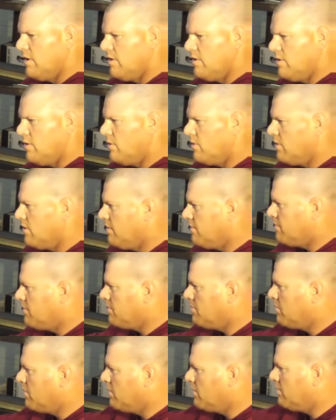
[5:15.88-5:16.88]
you know, if
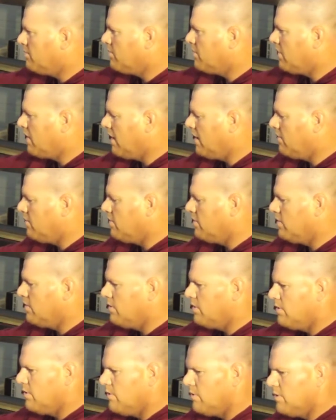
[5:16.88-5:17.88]
you're putting
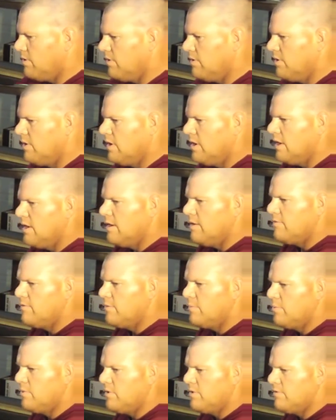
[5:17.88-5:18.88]
plywood or if
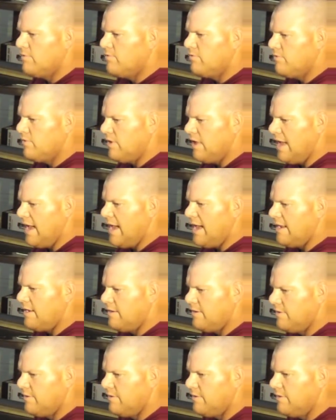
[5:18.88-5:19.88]
you're putting flat